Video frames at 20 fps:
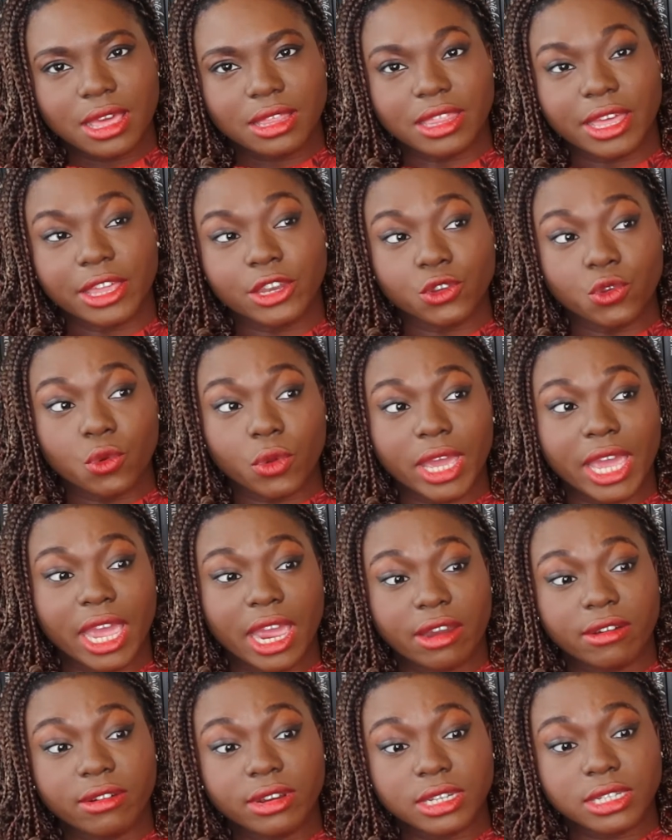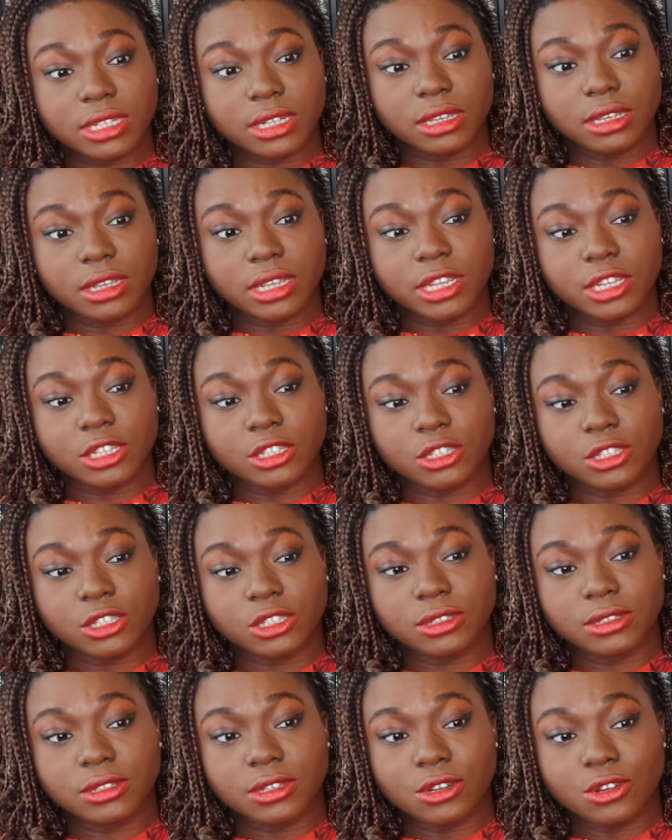that your character is
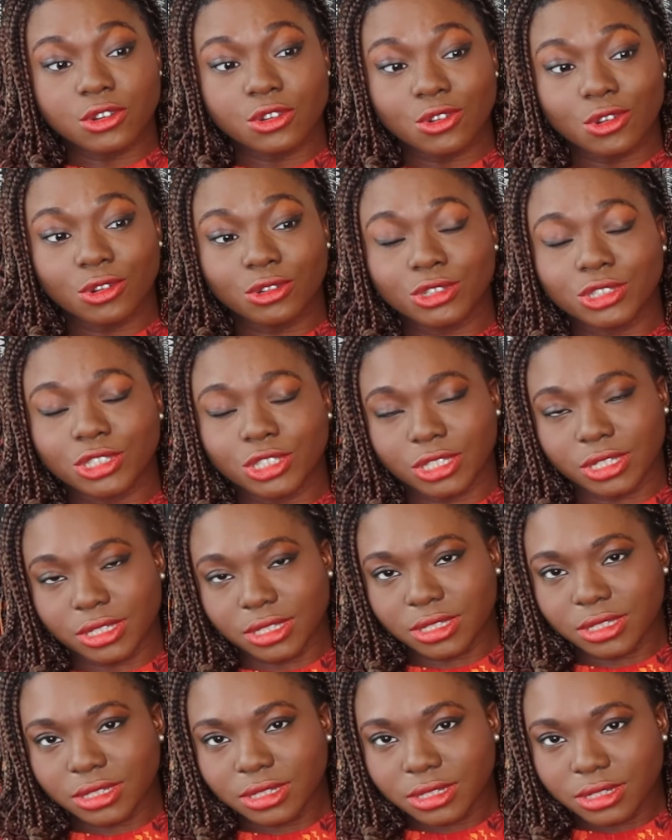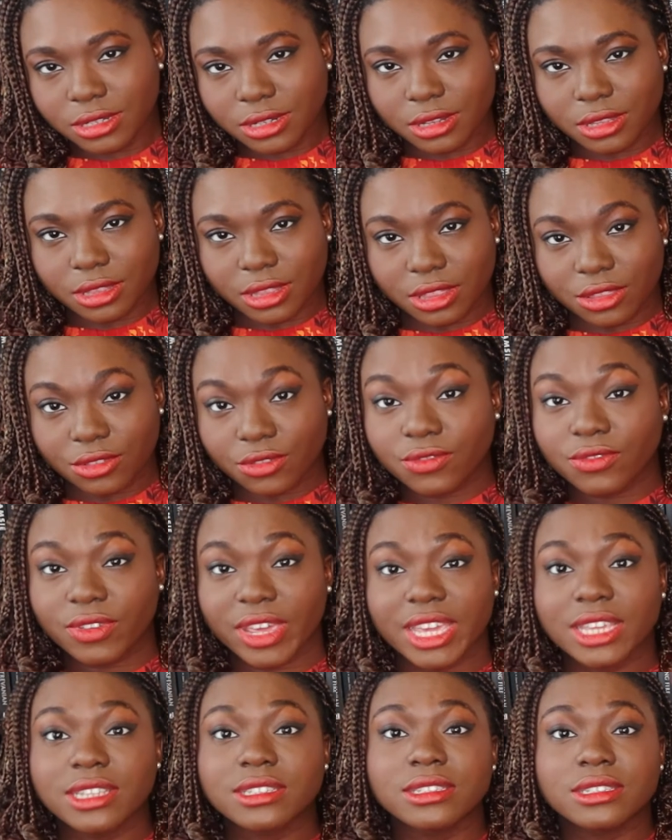not just the
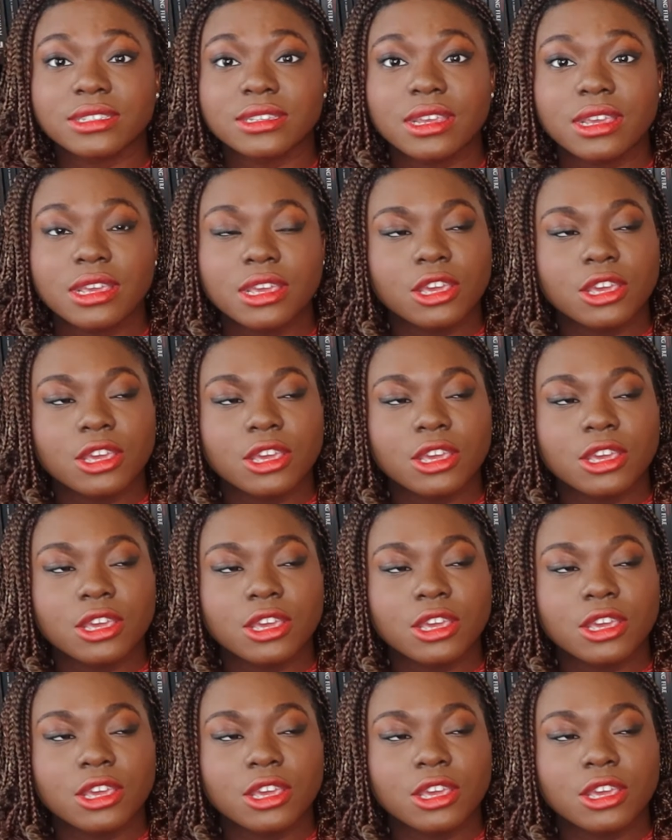face.